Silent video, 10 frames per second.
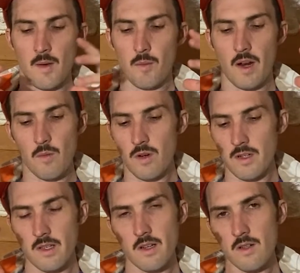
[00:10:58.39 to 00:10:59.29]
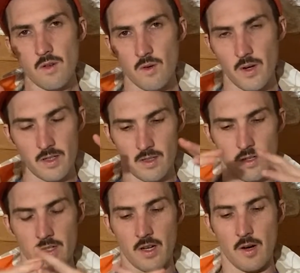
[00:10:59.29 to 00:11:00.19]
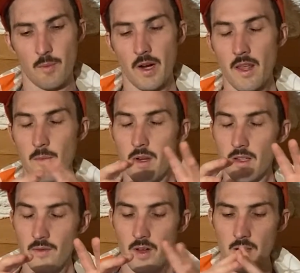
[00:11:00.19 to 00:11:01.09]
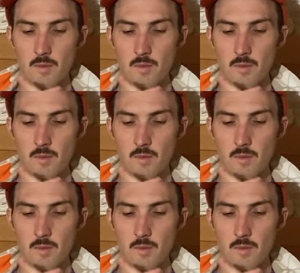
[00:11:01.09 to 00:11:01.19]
But we're just going to do a quick search here. But it's funny